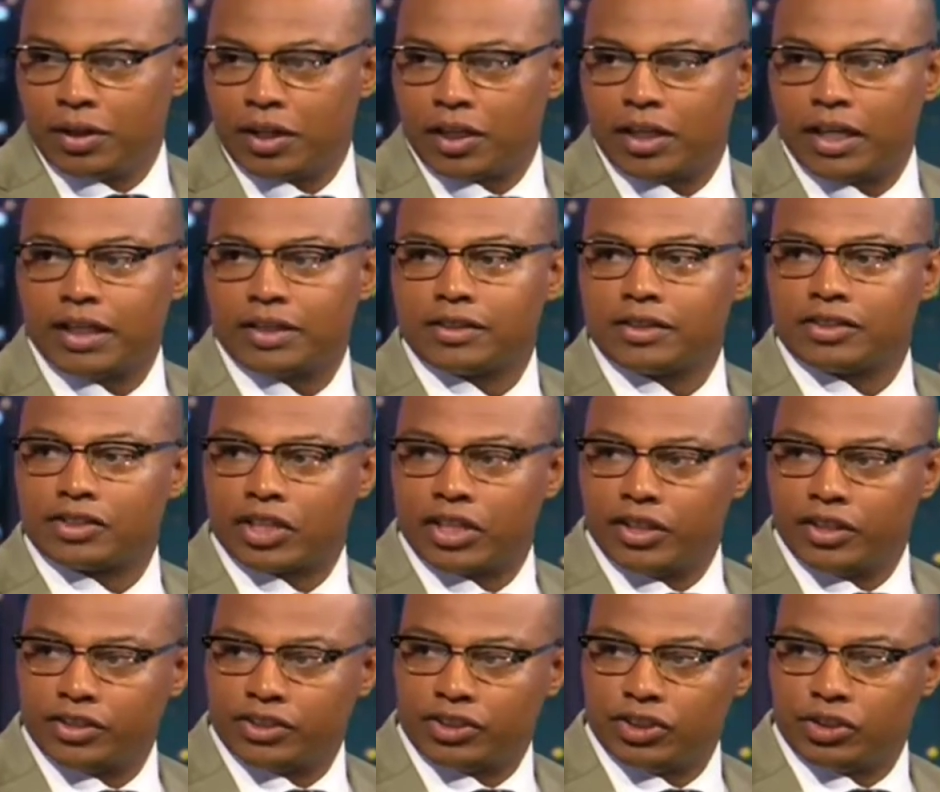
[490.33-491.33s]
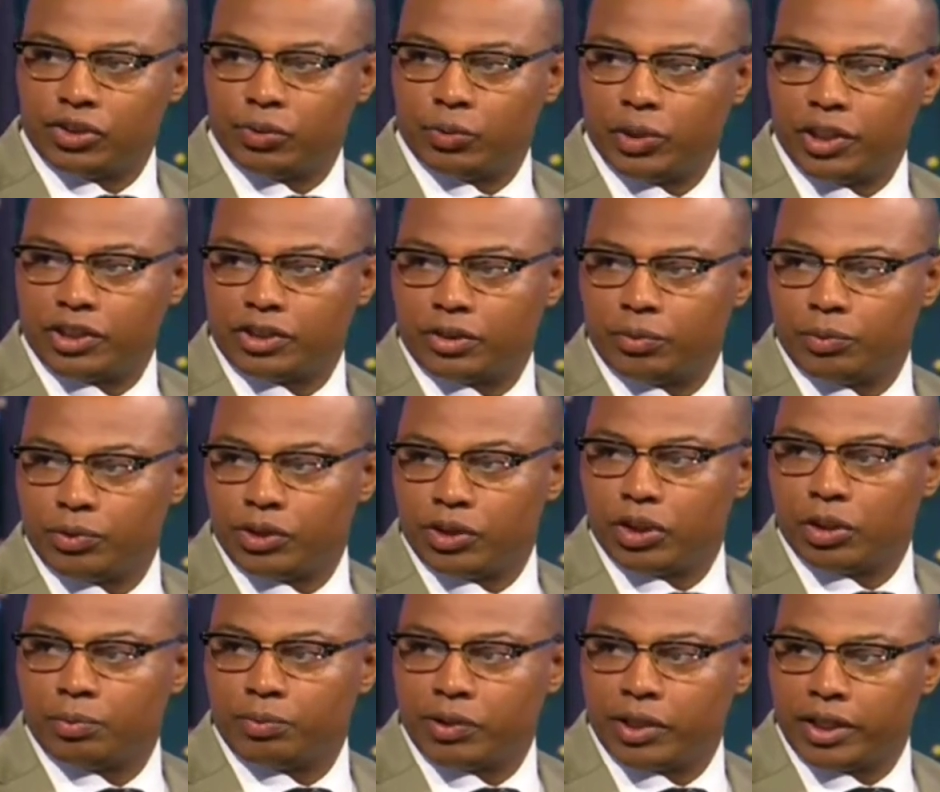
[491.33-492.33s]
And that's a scary situation when
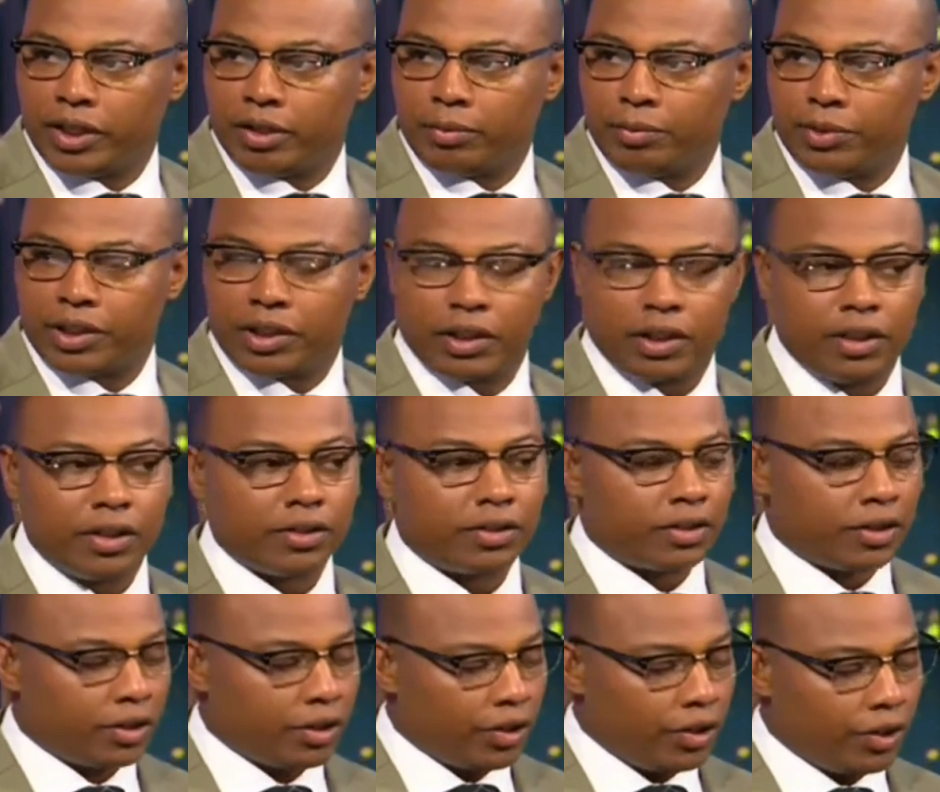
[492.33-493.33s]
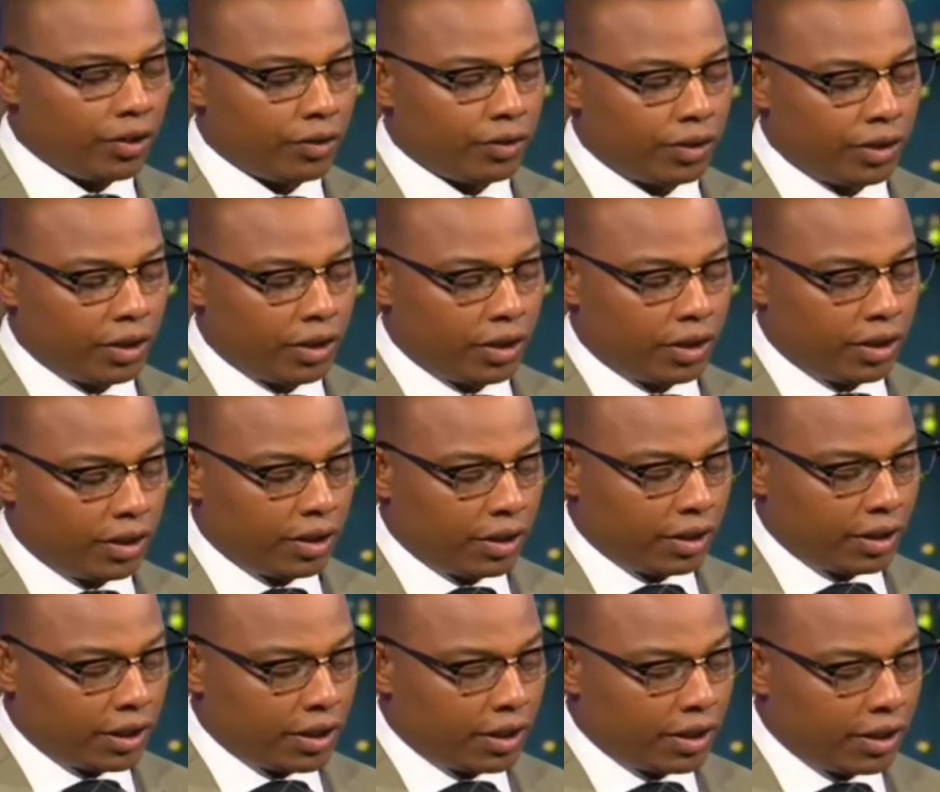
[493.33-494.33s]
you're a player because,
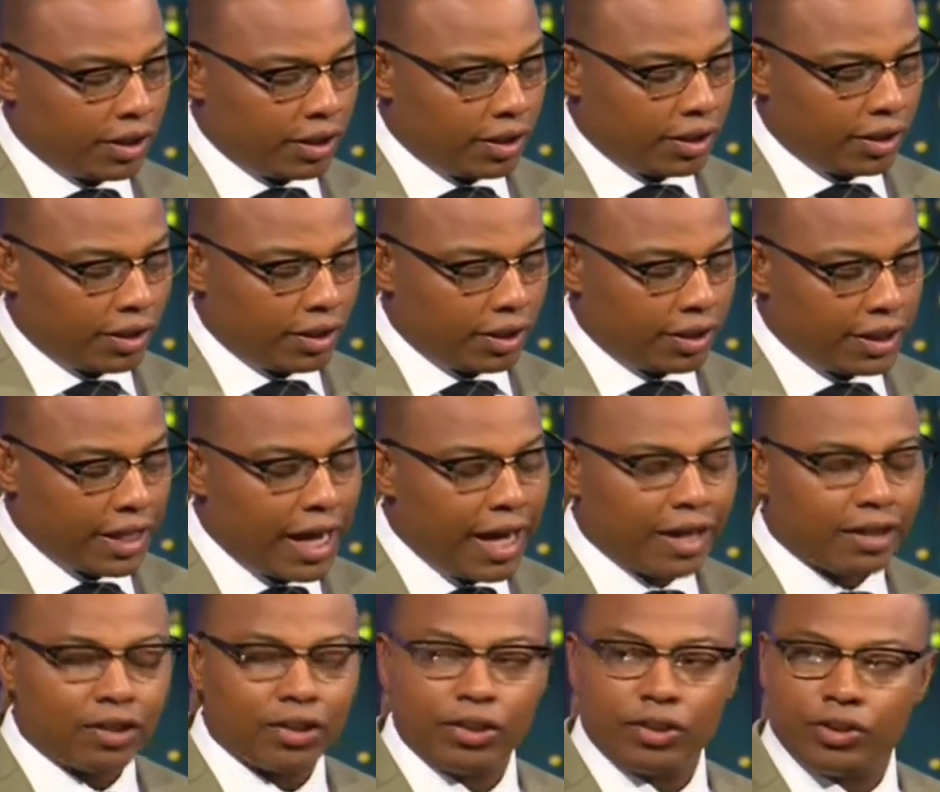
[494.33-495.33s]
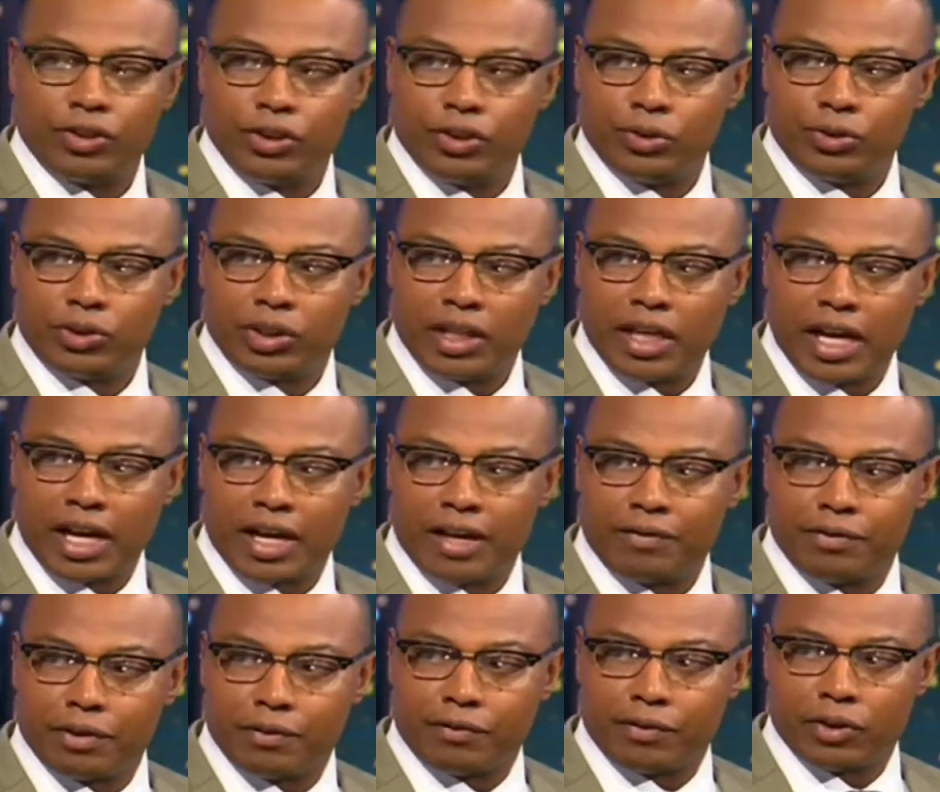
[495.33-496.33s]
that the doctor usually
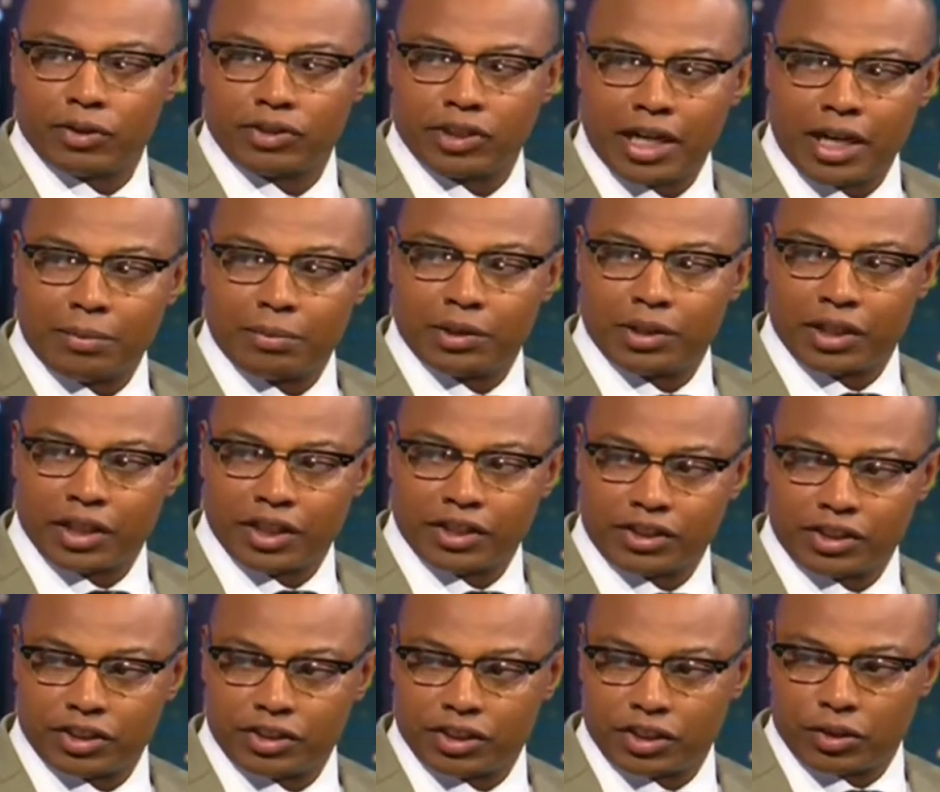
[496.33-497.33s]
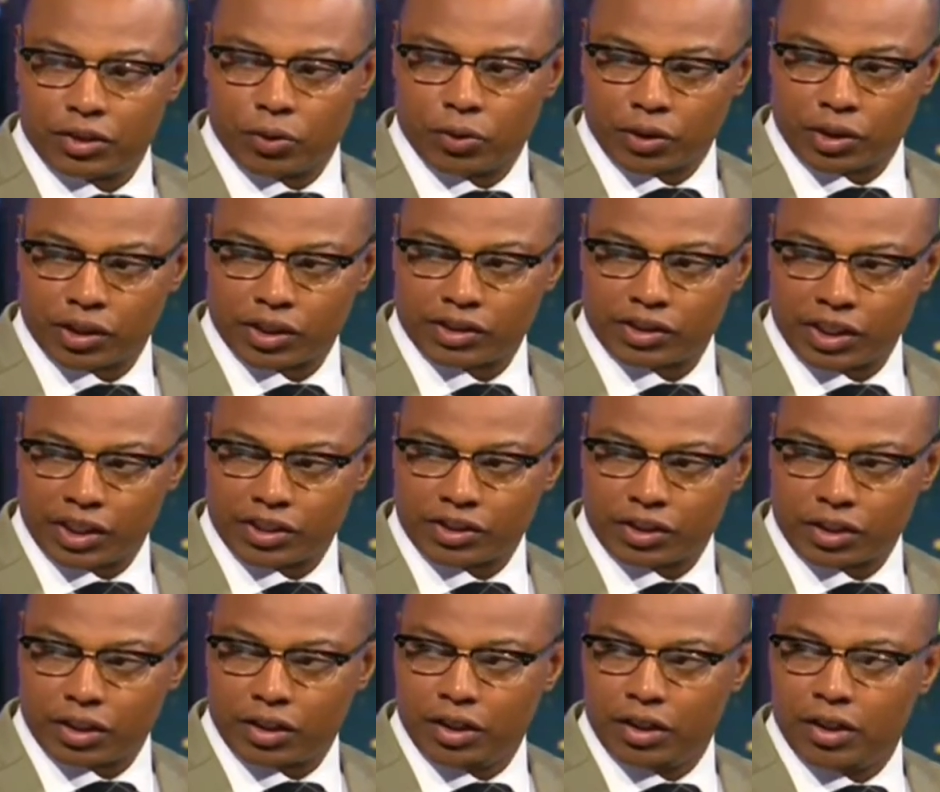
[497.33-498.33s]
have the first obligation to the
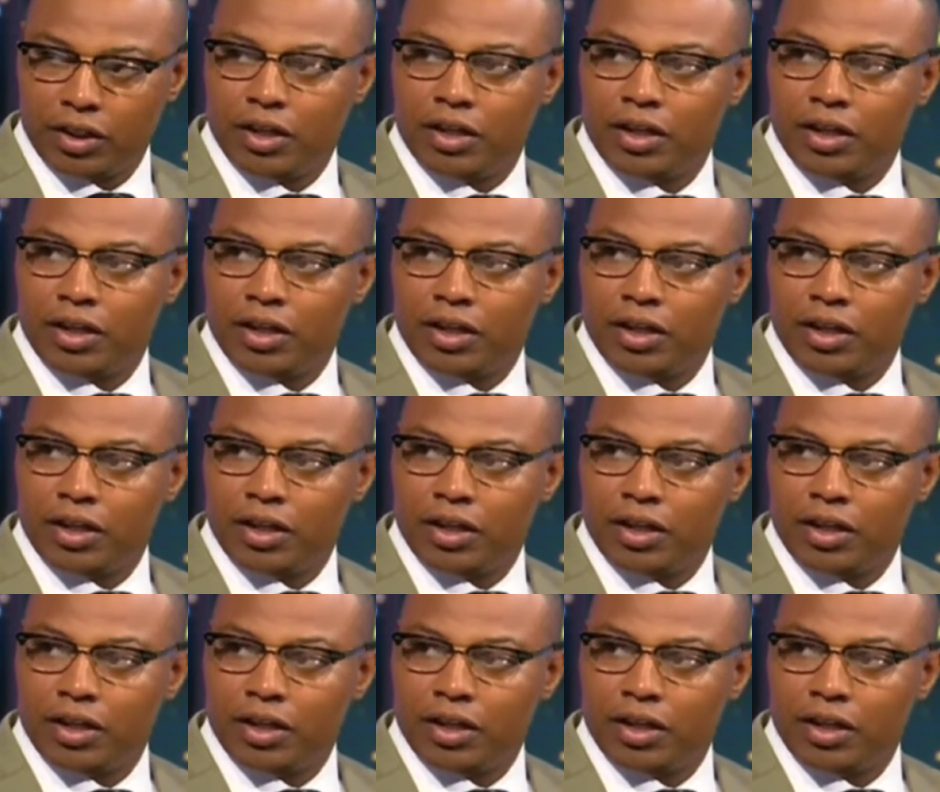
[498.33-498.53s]
organization.